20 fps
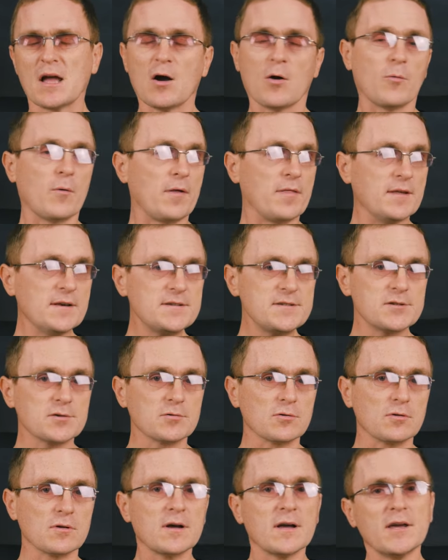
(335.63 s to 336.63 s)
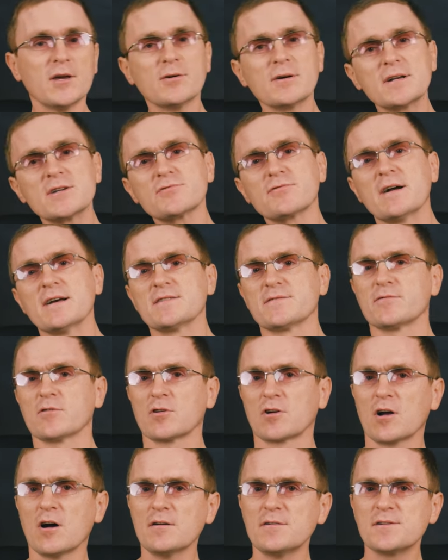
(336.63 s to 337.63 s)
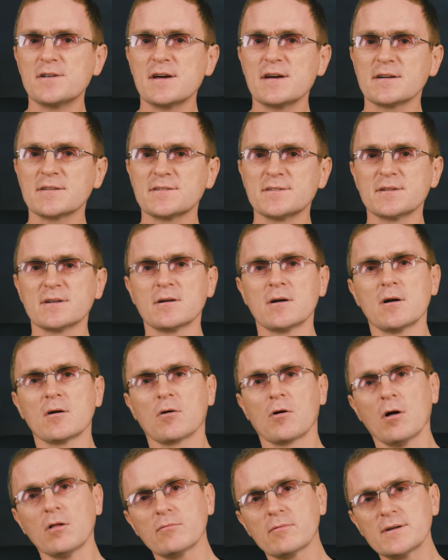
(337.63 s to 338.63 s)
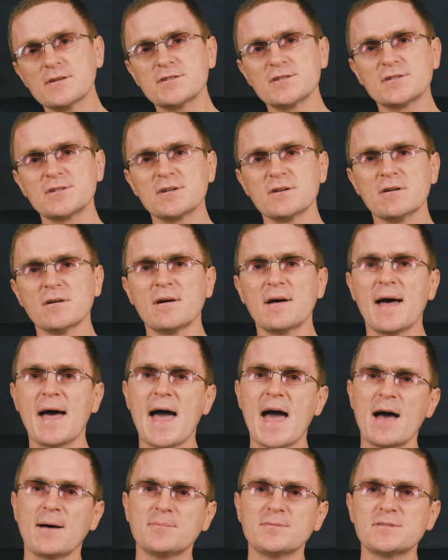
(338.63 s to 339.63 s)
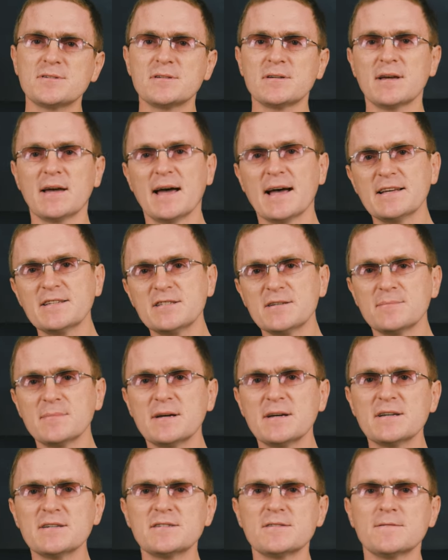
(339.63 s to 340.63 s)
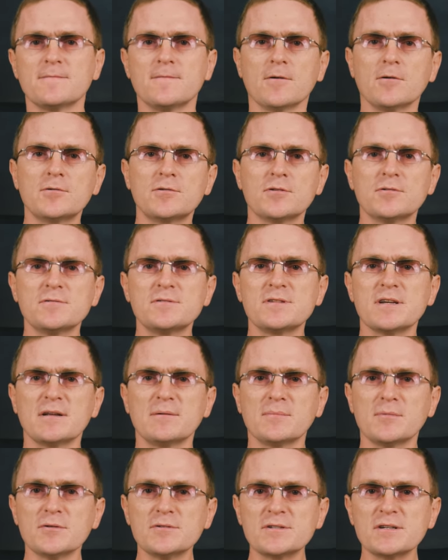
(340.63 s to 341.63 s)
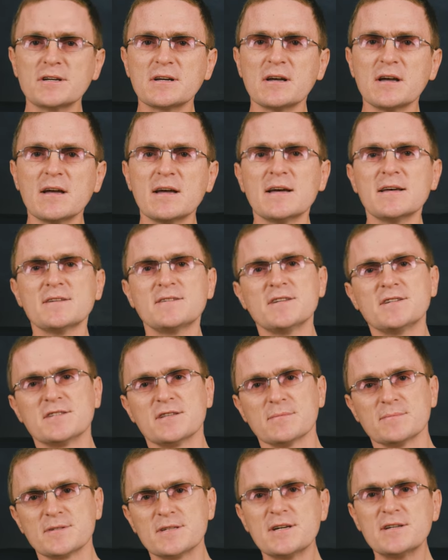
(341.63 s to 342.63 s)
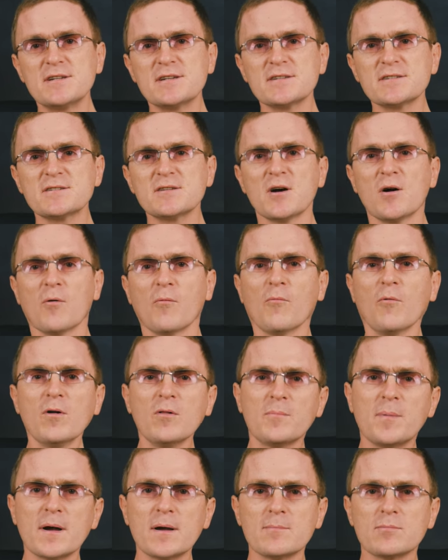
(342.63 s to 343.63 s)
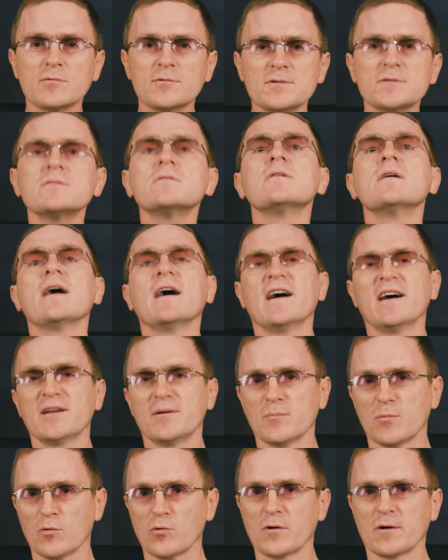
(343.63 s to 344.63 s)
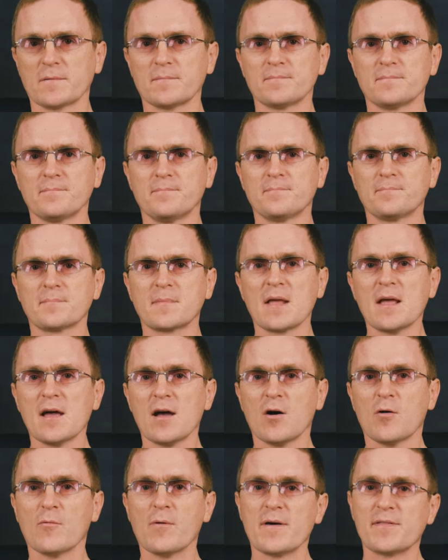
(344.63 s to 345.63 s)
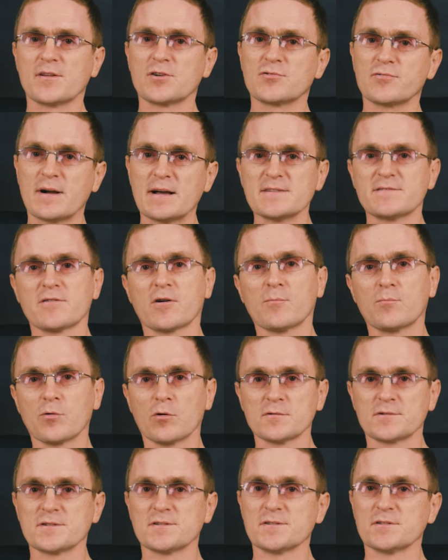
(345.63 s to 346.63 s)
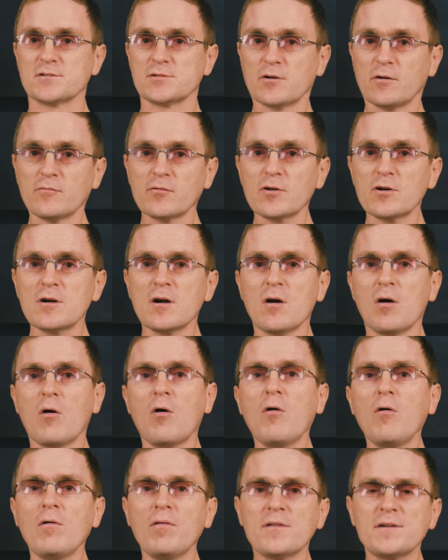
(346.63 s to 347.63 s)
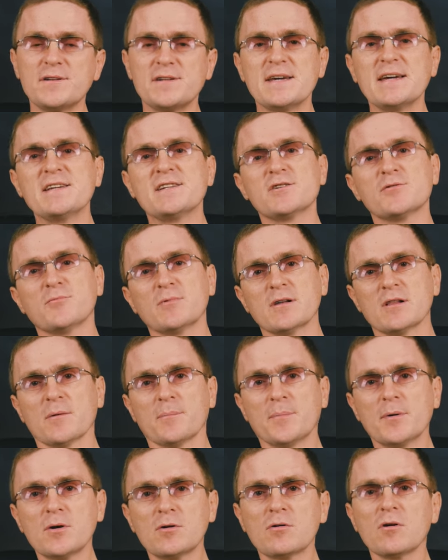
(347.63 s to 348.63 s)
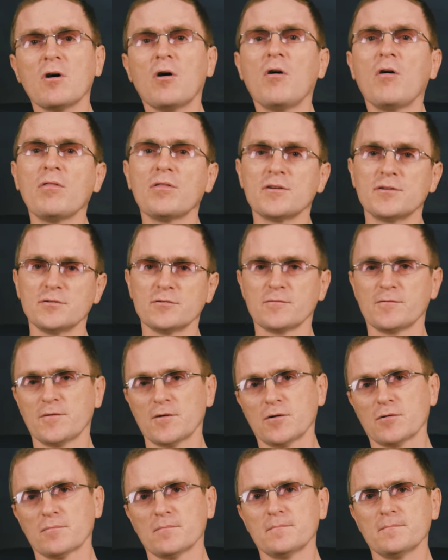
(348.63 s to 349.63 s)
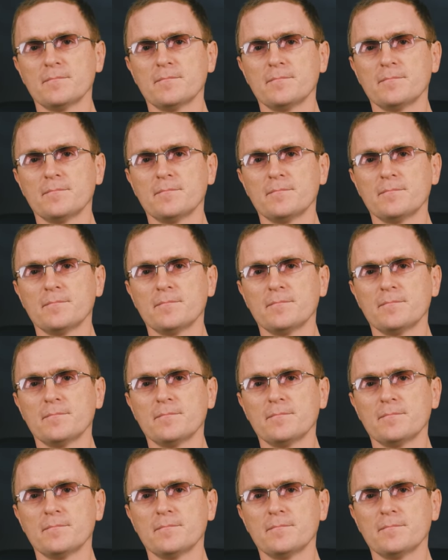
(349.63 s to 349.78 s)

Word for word: With this tool, you can transfer contacts, call register, apps, SMS, photos and music, system settings, wallpapers, and more. When the transfer process is over, all the data will appear on the new phone.